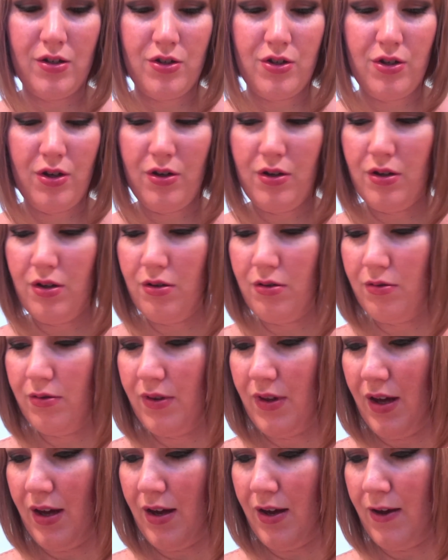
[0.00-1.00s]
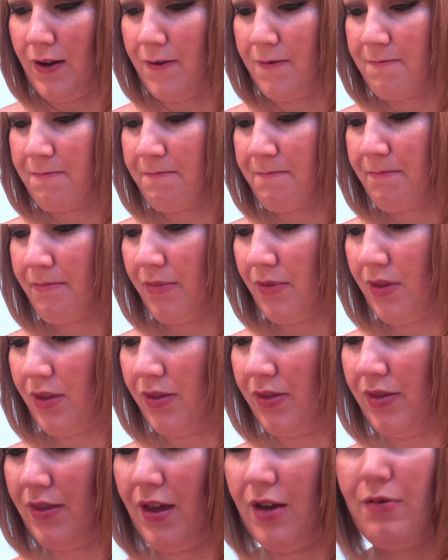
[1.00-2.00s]
of show you that
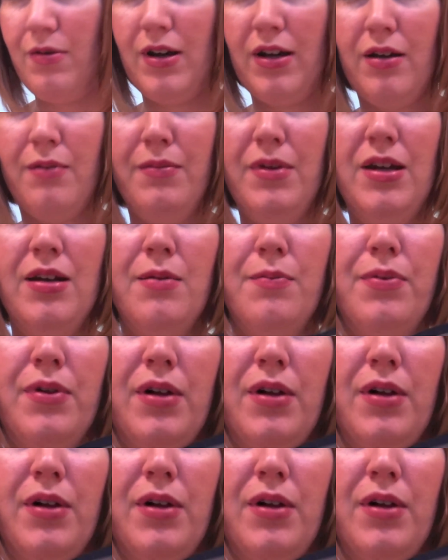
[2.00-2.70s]
they recommend